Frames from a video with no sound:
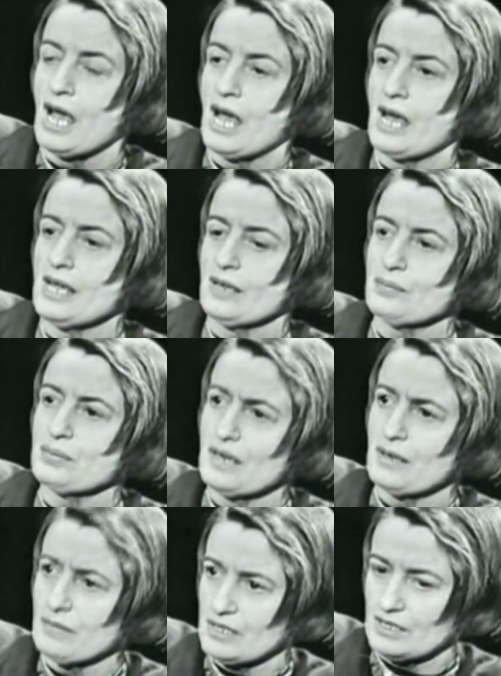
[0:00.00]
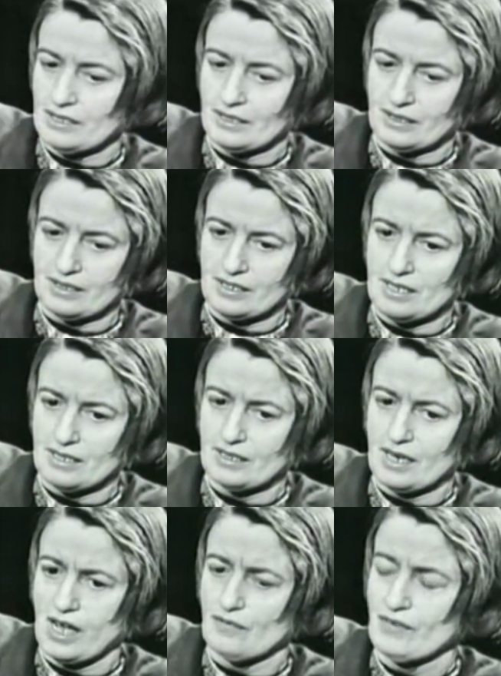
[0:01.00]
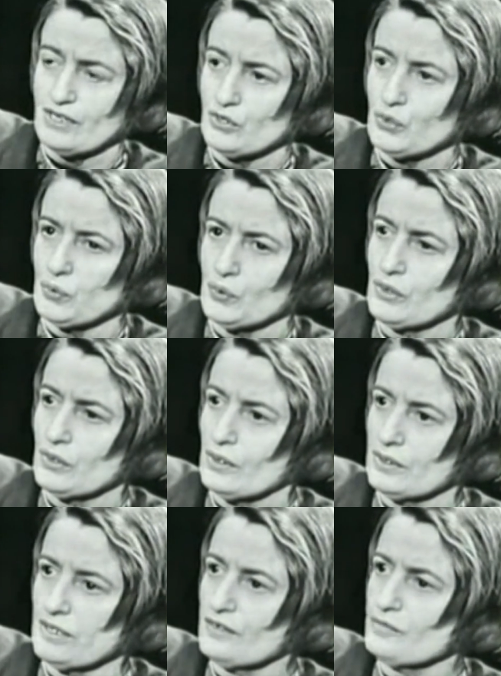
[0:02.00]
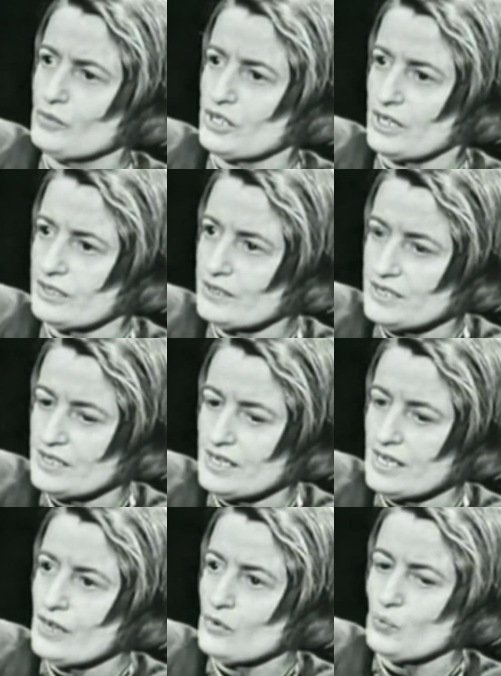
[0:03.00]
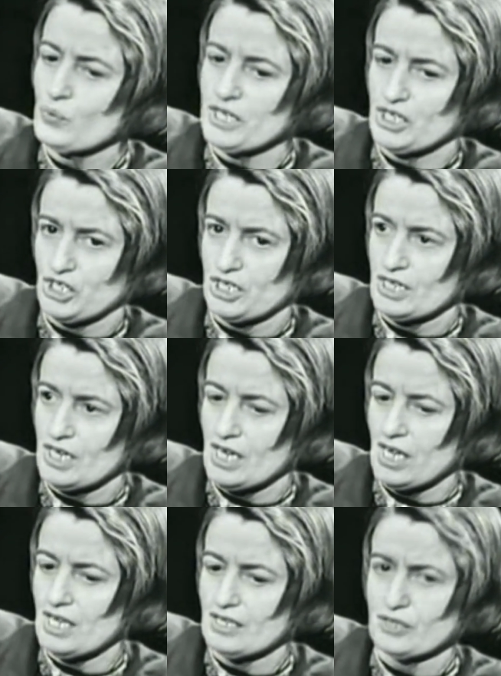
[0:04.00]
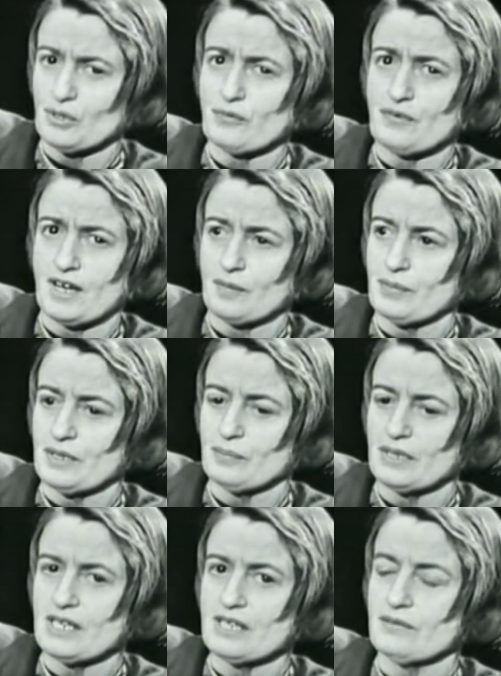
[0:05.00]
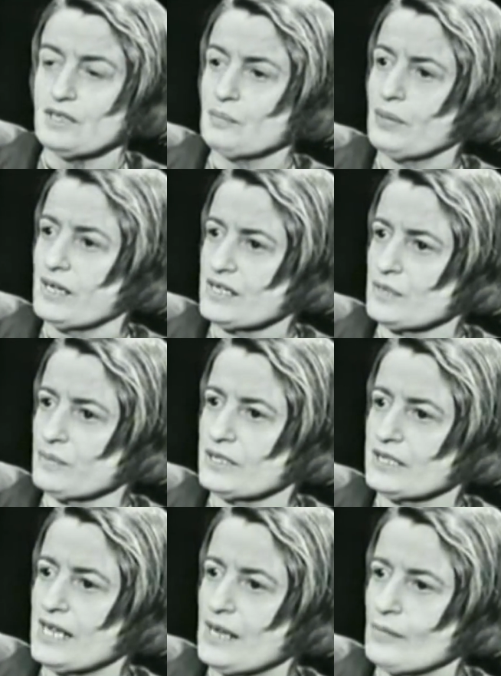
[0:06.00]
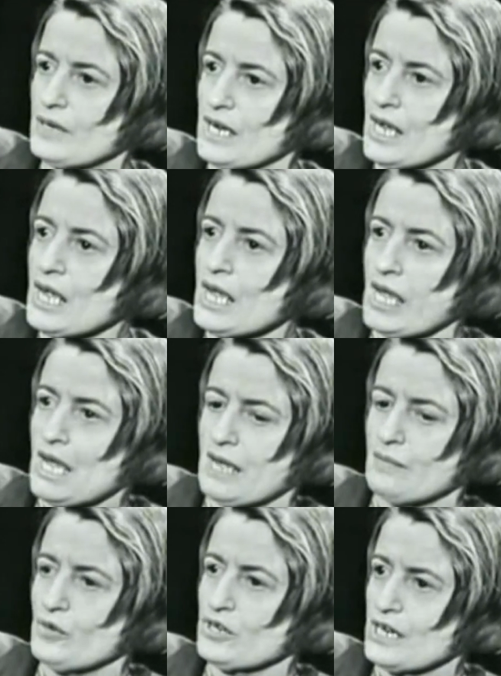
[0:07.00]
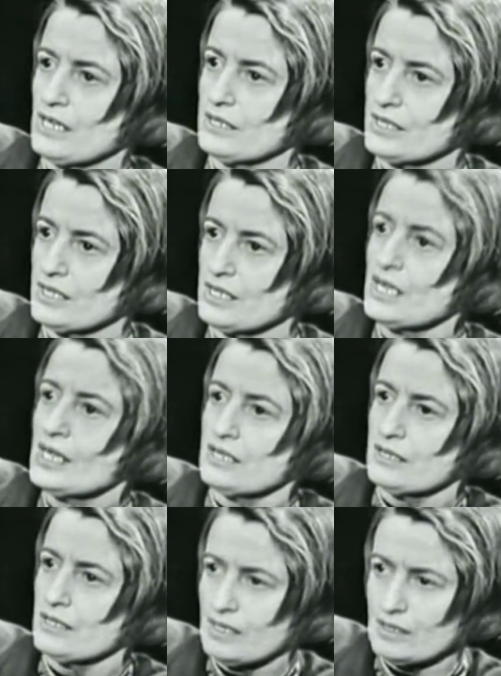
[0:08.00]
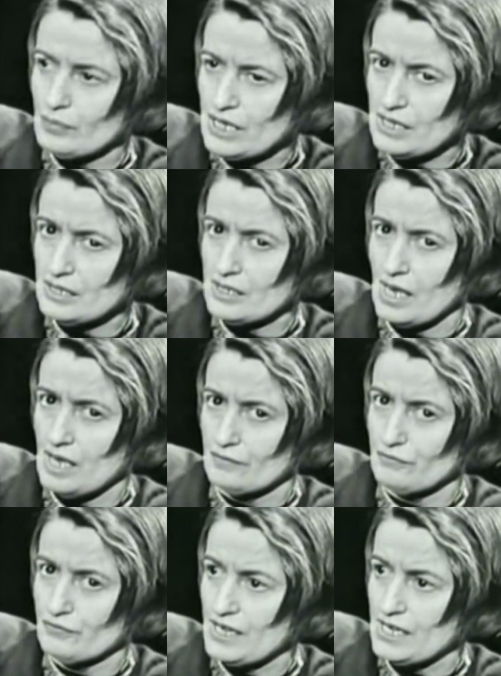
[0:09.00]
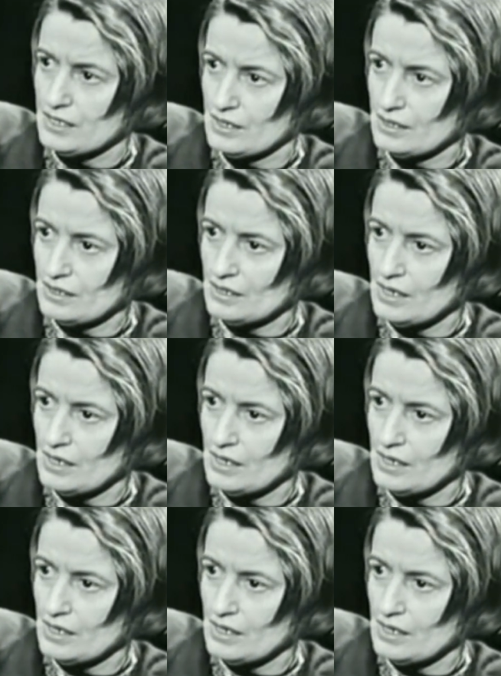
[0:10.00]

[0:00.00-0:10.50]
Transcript: I am primarily the creator of a new code of morality which has so far been believed impossible, namely a morality not based on faith.